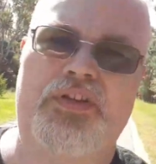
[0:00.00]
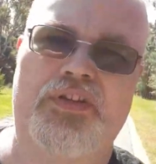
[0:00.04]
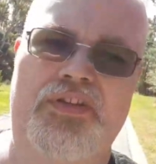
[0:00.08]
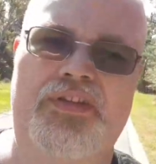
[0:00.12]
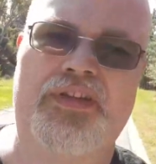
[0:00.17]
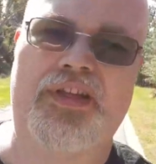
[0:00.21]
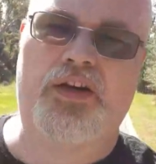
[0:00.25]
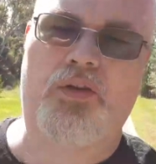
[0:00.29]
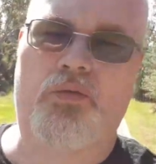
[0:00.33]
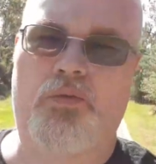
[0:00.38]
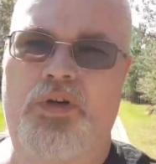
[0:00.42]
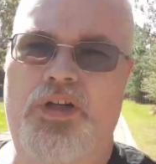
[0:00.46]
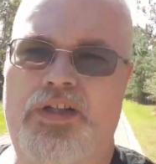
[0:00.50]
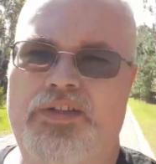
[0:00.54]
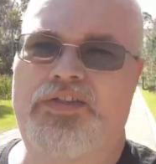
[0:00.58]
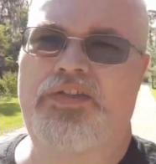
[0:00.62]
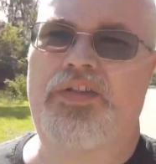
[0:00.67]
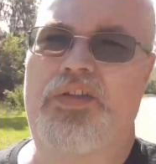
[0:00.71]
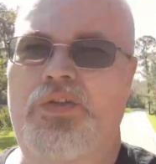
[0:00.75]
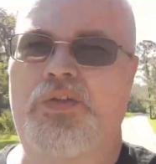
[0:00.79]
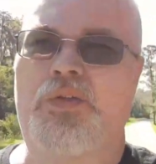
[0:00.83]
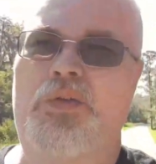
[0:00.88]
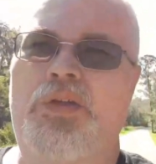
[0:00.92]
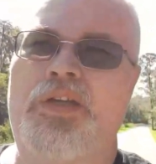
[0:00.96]
They don't want
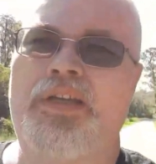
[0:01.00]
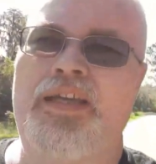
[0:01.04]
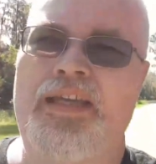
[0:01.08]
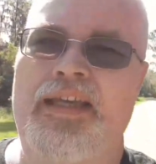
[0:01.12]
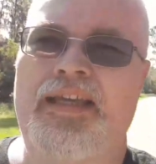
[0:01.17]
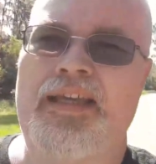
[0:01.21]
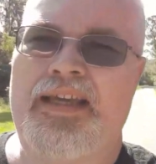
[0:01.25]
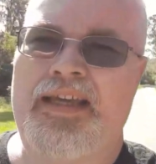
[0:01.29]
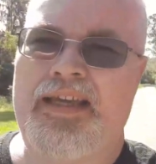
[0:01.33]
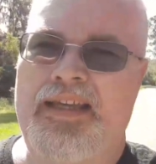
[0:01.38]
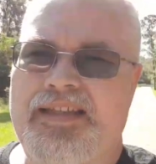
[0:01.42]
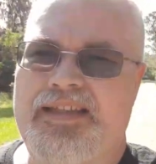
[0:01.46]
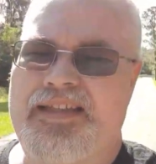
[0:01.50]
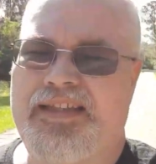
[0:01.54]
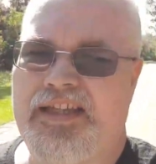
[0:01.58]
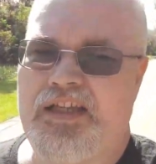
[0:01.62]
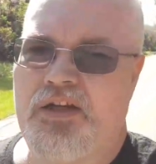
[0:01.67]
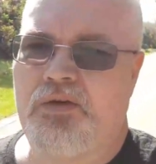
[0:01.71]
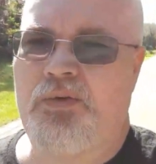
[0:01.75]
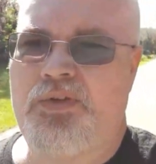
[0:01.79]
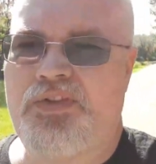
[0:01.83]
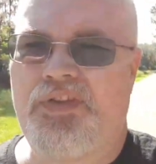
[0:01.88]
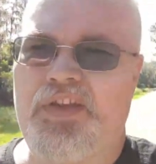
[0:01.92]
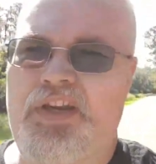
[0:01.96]
to
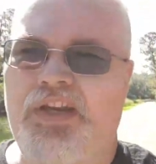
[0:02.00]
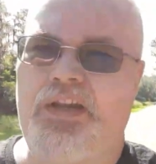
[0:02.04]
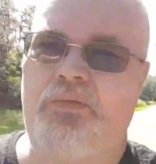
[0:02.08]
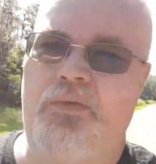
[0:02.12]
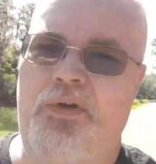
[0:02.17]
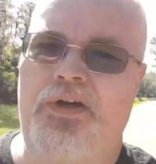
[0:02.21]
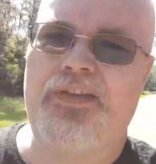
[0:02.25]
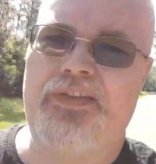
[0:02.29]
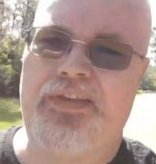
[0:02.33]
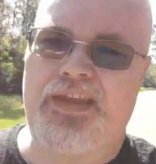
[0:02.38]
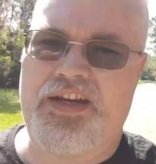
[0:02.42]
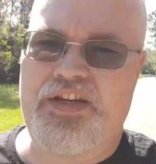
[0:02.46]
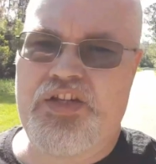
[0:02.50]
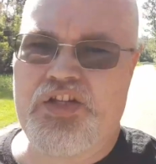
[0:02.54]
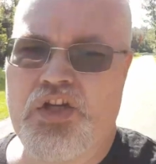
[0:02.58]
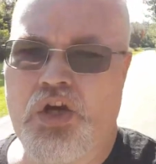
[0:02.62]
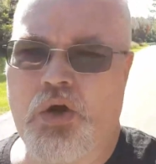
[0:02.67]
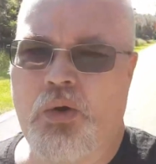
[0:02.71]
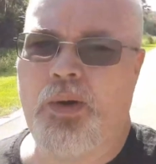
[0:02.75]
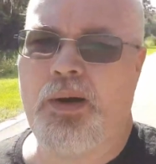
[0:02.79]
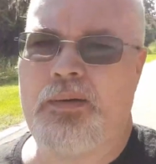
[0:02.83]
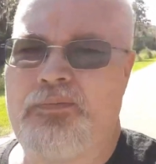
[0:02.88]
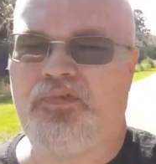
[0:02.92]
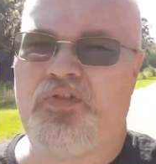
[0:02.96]
deal with anyone. They
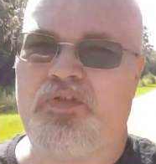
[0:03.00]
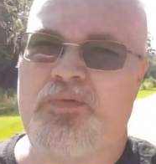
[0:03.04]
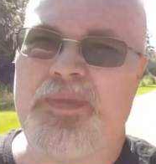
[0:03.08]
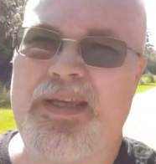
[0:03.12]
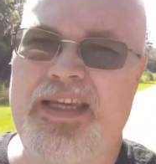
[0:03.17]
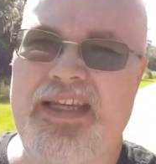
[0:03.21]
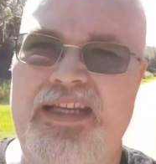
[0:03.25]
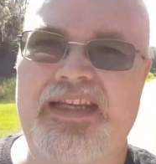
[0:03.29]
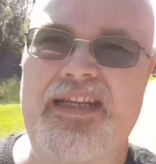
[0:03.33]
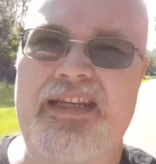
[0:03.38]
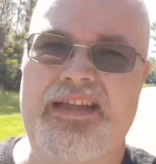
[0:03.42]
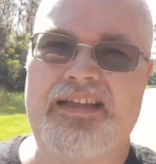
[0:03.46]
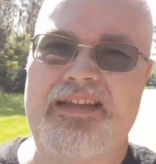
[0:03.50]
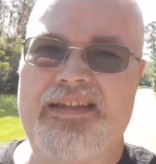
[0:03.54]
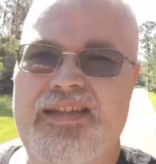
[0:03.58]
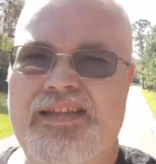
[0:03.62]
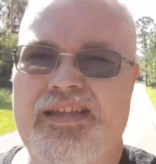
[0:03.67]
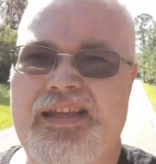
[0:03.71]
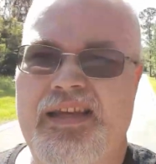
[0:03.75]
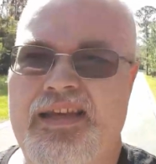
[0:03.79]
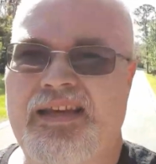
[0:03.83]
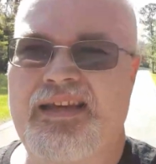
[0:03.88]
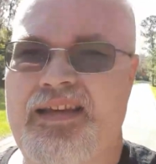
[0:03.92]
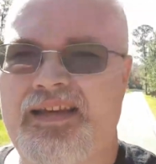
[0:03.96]
show up for
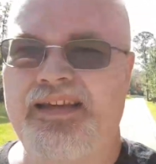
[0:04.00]
meetings.